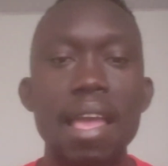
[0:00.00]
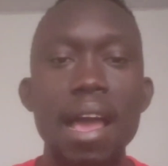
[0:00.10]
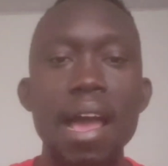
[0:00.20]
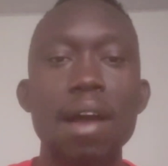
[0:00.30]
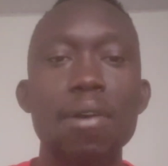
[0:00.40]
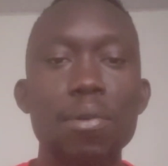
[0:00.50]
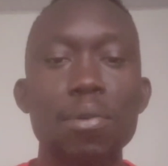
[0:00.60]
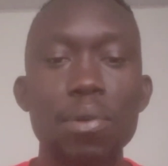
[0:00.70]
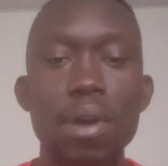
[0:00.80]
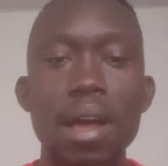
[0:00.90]

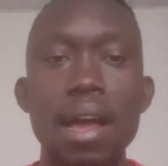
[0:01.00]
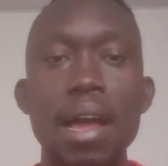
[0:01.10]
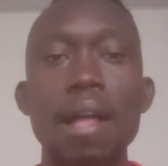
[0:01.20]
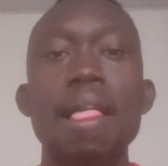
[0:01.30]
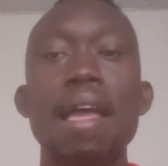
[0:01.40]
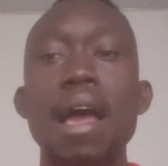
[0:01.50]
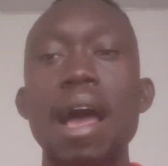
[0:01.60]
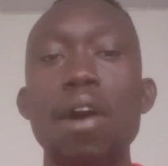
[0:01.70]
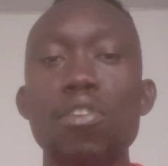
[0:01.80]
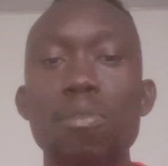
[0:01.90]
How
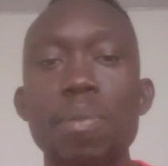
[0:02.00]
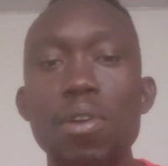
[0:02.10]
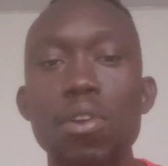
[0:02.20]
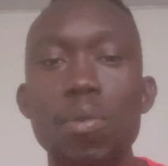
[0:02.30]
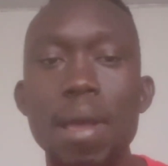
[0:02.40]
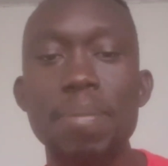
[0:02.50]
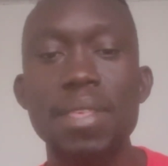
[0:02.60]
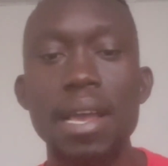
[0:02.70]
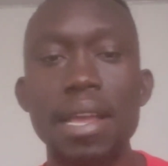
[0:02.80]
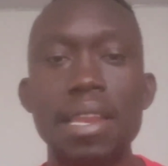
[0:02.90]
you build
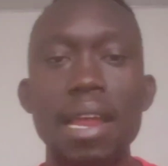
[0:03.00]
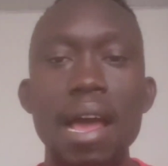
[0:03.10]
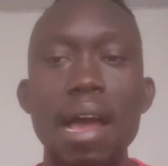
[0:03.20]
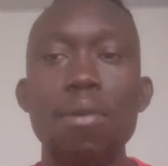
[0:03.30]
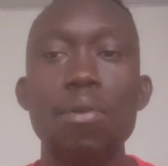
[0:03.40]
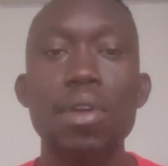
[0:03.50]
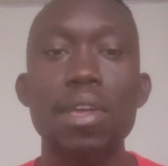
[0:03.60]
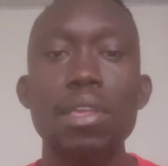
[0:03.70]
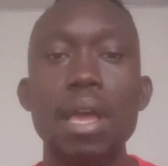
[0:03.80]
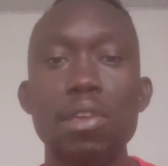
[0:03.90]
website, how
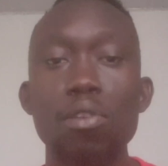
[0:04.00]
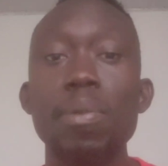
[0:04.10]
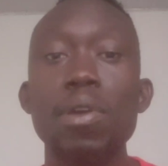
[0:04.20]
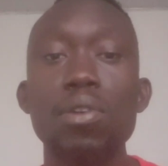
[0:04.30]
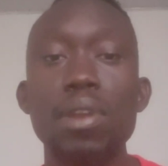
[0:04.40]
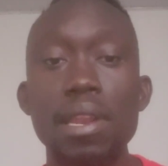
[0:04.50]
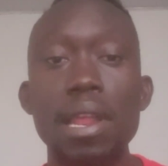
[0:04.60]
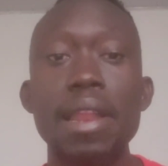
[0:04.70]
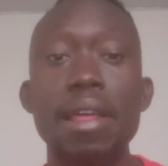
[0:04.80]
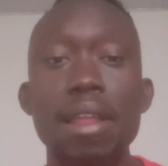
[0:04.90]
you build
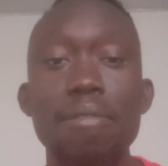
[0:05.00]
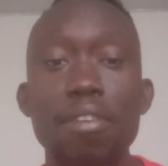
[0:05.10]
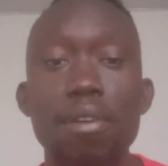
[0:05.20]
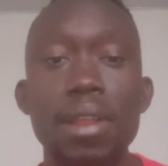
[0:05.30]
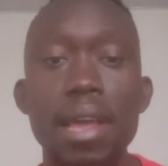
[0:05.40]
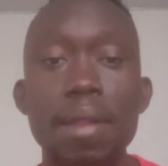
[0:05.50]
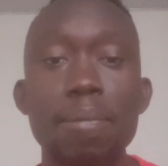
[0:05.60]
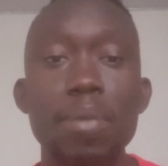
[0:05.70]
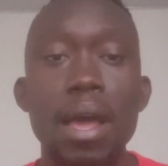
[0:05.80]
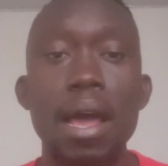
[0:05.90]
the front
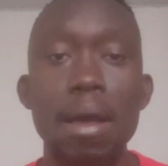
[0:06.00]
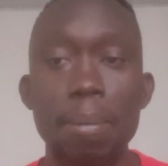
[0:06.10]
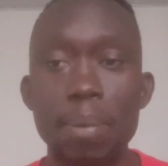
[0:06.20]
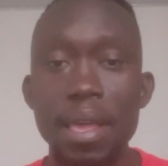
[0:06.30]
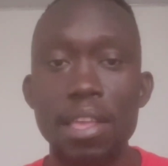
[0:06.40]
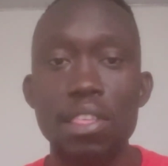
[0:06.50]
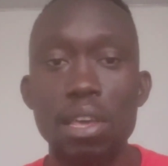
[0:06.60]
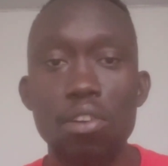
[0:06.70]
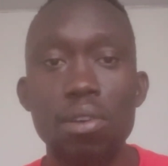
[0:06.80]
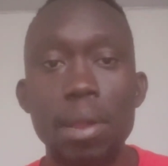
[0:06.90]
end page
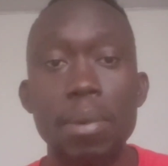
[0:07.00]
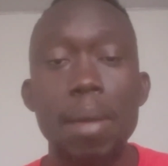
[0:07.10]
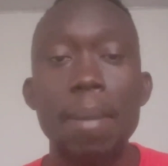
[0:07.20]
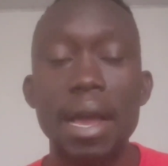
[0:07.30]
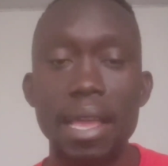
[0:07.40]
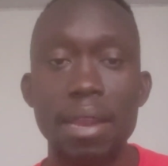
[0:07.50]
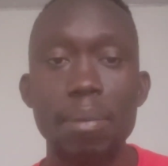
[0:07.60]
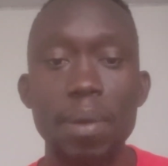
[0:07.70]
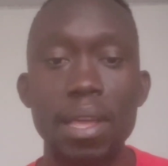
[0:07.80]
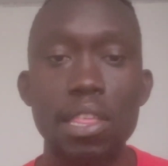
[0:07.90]
or the back
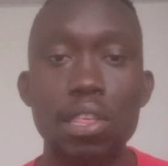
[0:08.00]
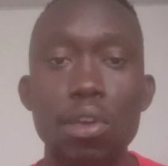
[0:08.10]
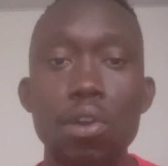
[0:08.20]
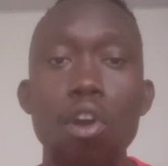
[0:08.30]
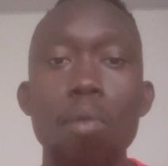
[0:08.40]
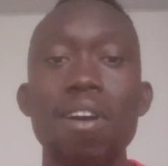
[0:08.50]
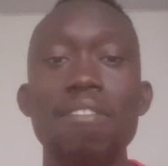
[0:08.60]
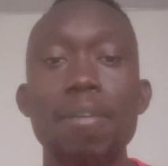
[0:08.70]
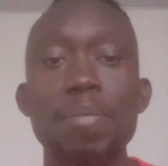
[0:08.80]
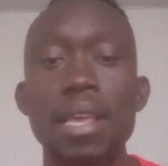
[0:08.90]
end page of a
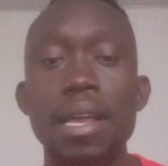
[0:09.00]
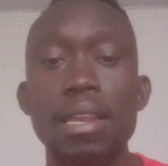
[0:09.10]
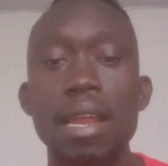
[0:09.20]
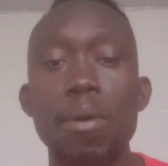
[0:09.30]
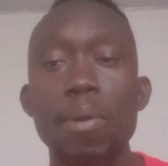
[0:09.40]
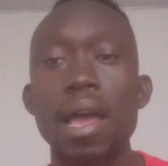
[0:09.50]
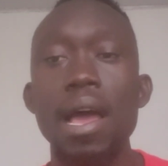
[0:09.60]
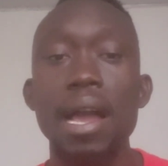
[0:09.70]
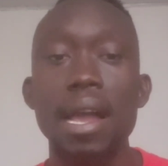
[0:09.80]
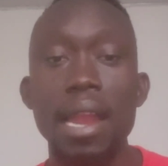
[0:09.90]
website where
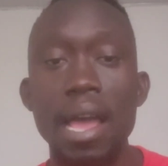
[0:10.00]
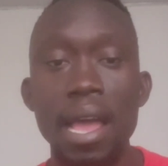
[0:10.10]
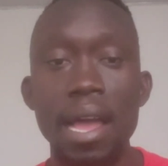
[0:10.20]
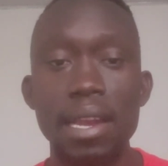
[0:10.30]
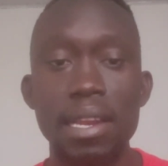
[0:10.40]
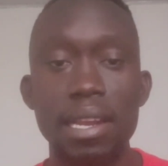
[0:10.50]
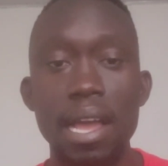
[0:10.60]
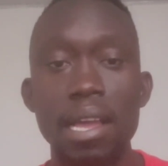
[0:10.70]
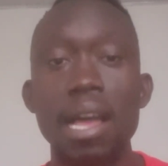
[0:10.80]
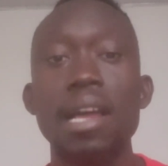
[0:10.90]
a client
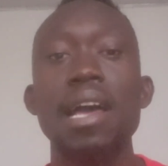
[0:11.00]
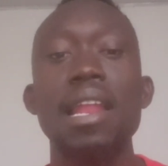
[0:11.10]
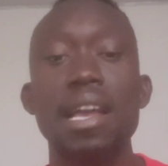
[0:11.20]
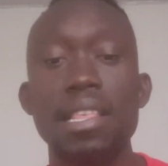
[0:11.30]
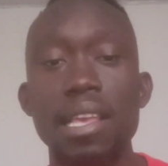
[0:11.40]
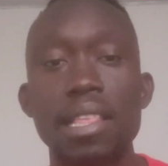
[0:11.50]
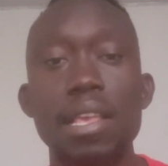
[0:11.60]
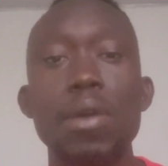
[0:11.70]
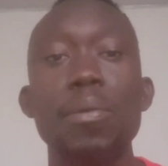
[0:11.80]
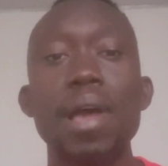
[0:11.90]
can access,
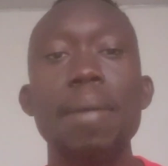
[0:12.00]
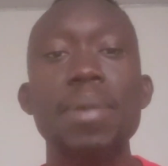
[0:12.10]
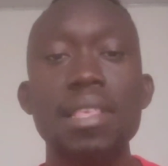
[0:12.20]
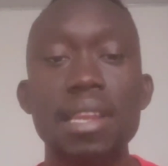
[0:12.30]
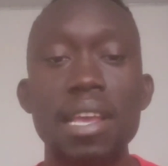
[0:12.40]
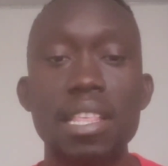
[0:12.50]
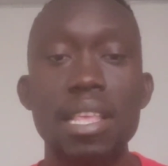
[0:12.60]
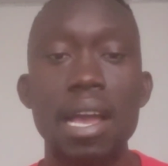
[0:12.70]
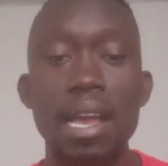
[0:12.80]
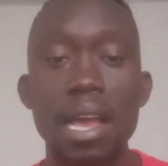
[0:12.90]
where a business